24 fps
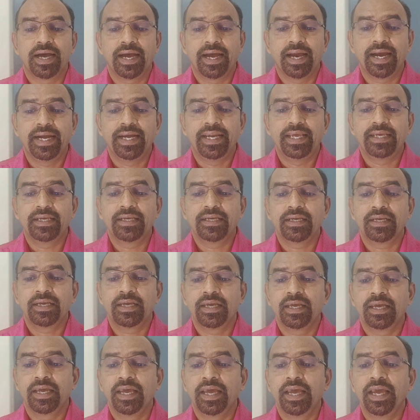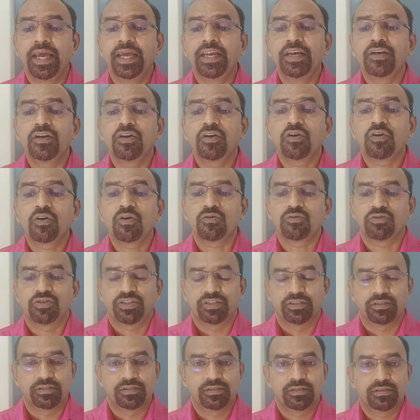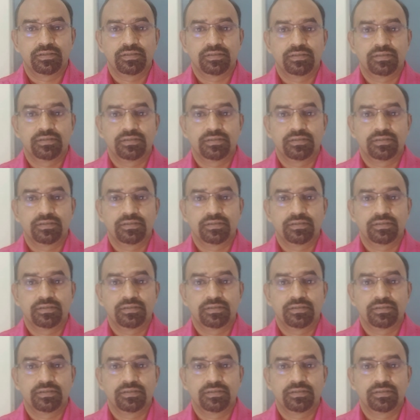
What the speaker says: heading enclosures